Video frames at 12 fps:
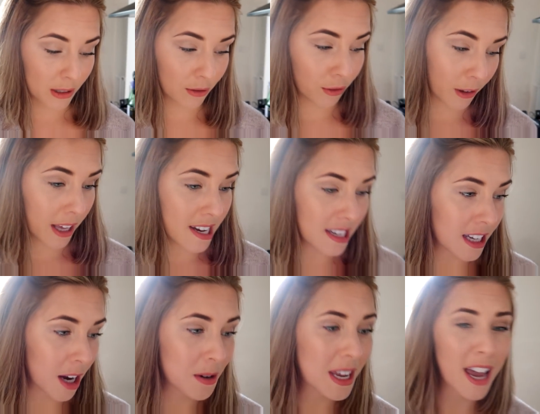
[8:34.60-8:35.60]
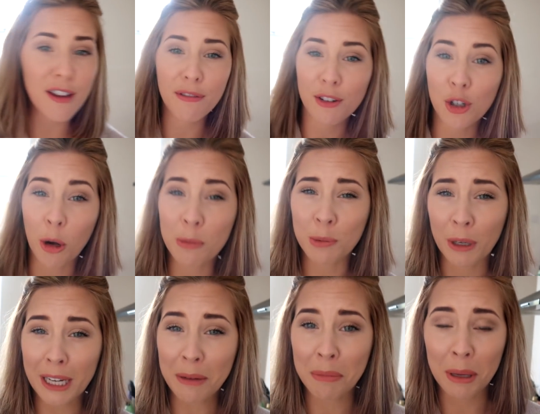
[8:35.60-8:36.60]
wasn't for this. So yay for jobs
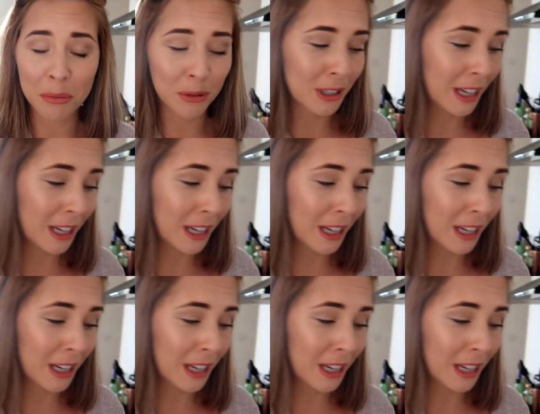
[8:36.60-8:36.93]
bringing people